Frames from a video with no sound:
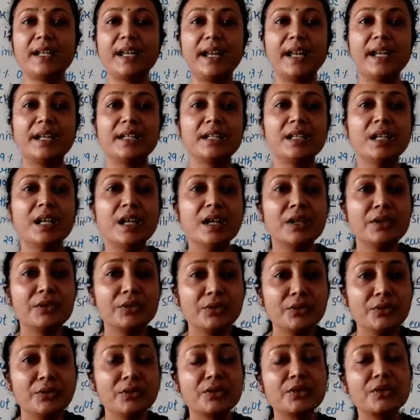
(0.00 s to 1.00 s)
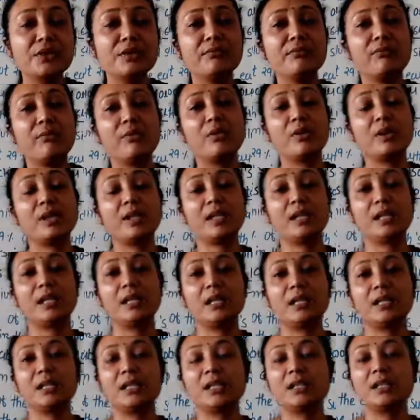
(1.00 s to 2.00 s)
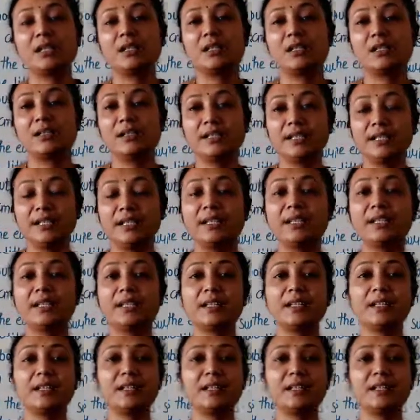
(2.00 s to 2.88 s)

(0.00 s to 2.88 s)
and used for in